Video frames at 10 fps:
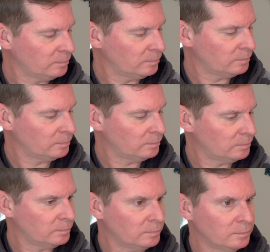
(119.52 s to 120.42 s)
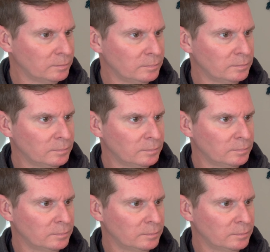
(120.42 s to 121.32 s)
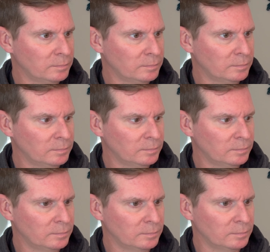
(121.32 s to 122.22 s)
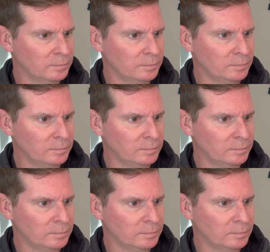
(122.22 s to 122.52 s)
(not speaking)